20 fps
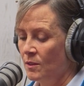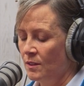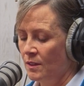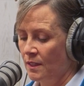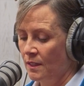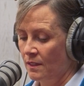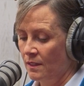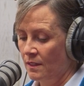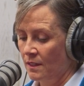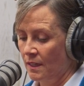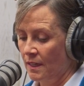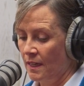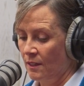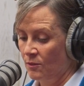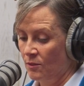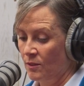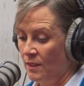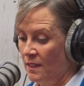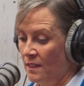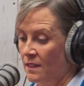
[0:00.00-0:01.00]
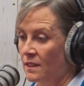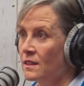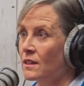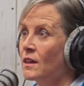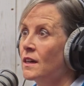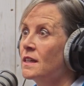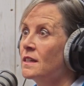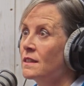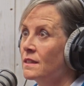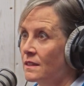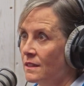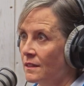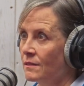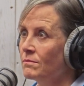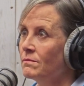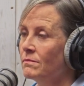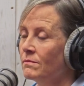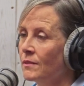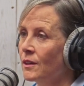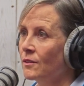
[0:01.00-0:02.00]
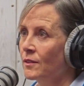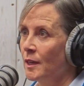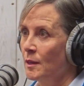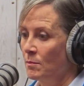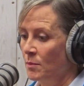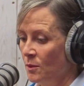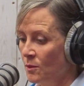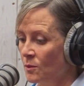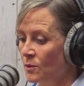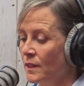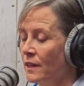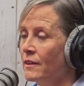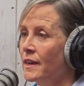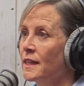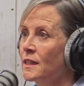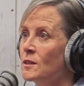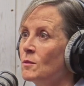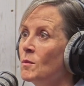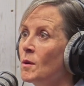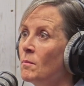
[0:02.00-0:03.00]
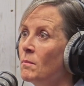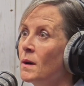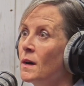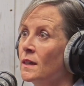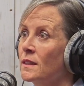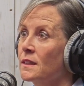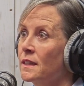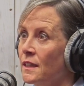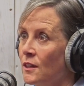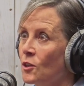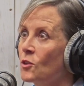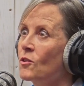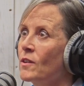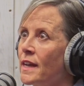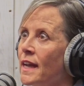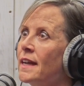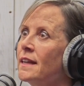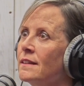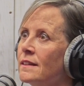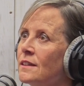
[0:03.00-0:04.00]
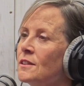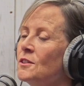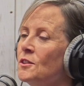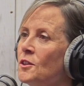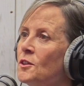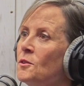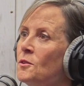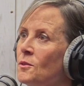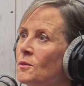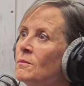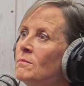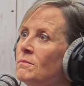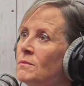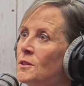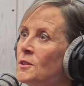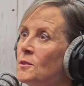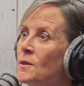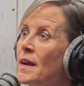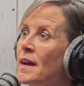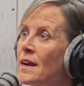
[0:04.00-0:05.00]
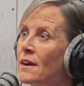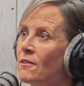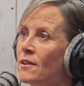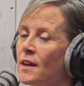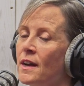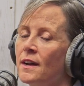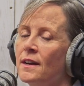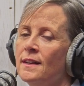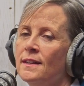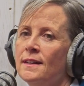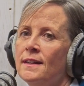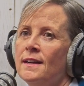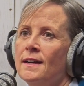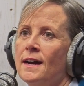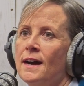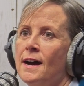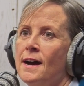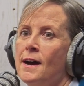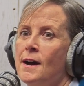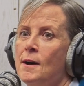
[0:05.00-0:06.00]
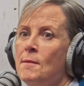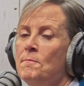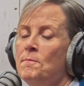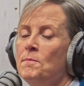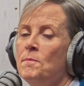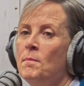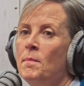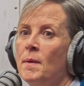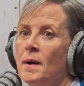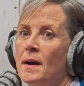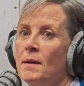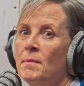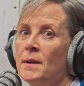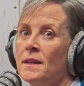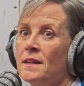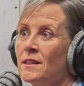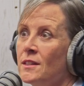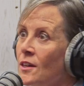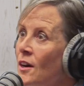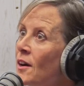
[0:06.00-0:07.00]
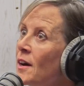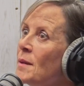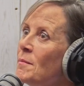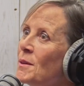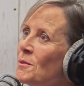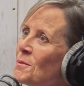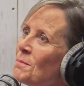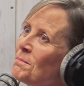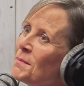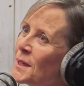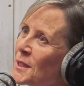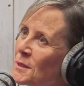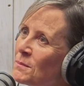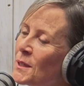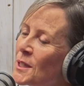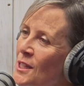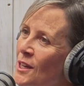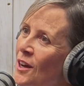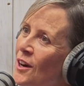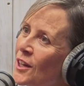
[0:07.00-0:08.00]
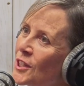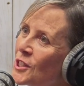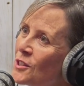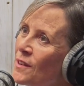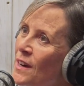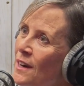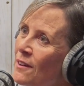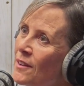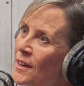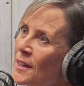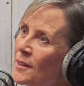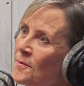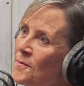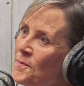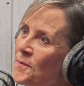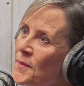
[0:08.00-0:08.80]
the council then decided to put all their eggs in one basket and create this new area. But at the time, it was a much, much larger area.